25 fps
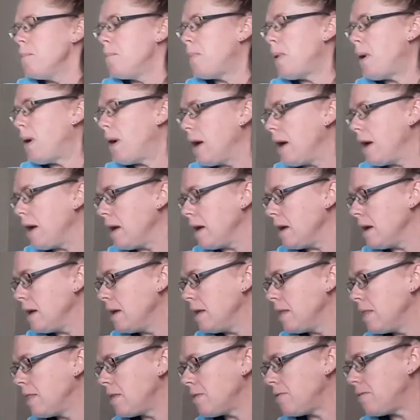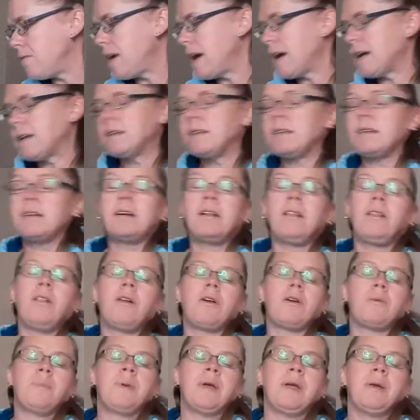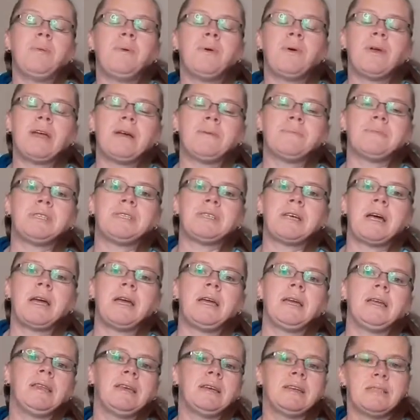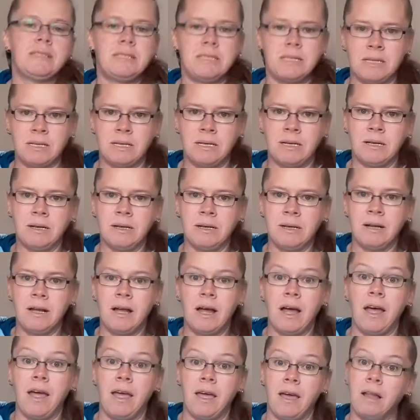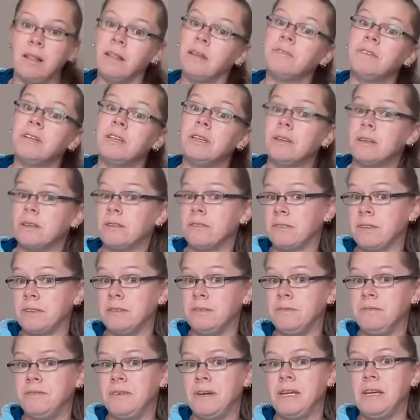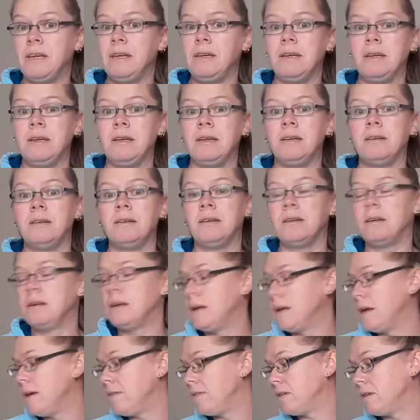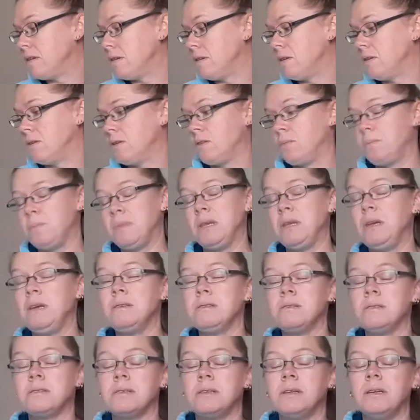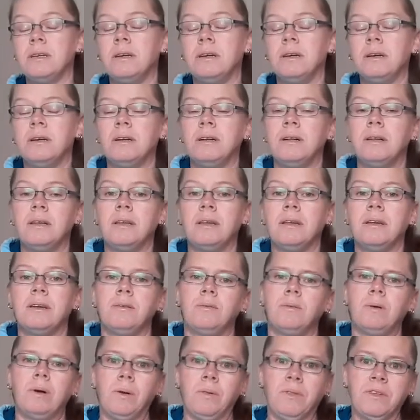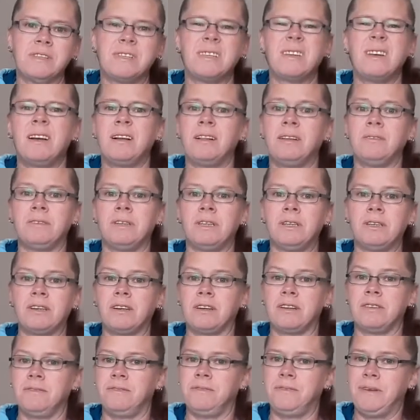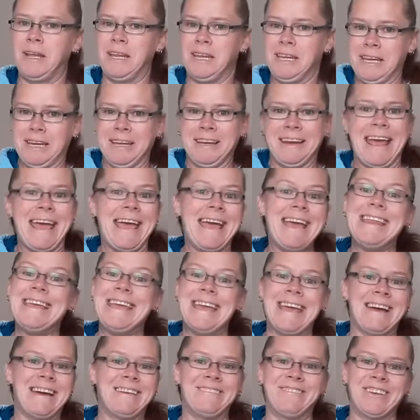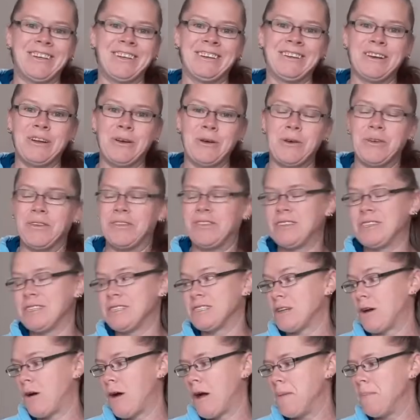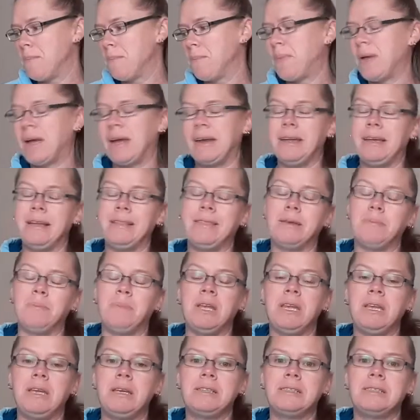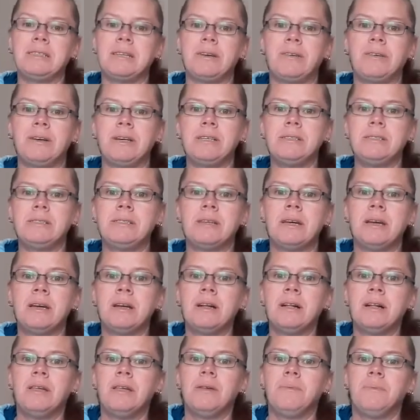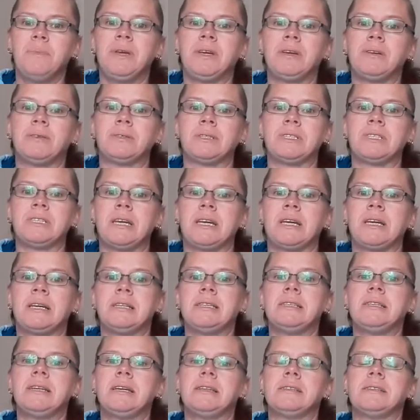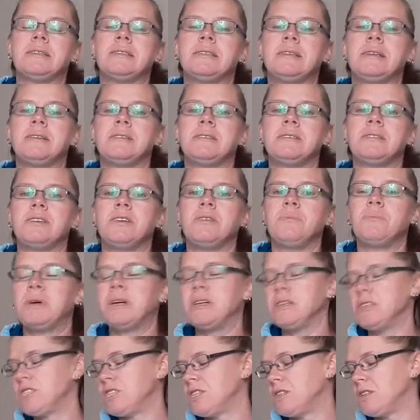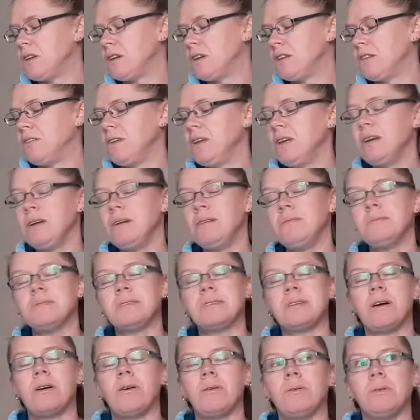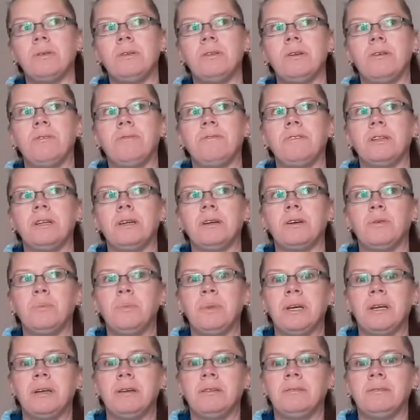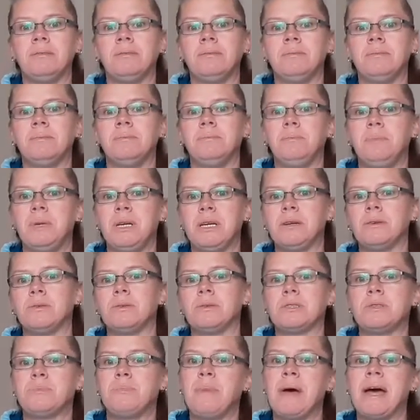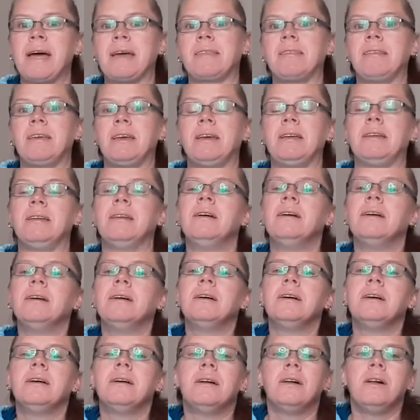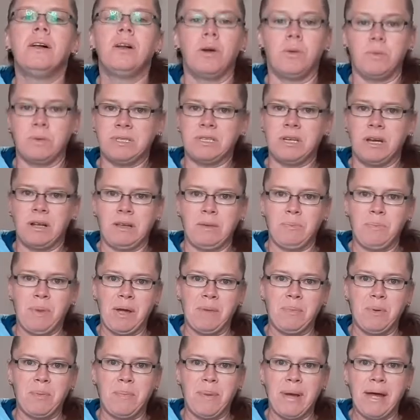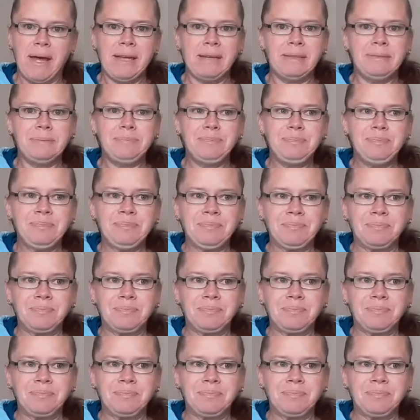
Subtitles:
by the fact that a lot of people kept saying there's a hell of a lot of confetti in Heaven and Earth minis. Well, there's a hell of a lot of confetti in any Heaven and Earth design, but in the minis there is, because they're condensed down so much. And I think I was holding off a little bit because back then it was only paper pattern.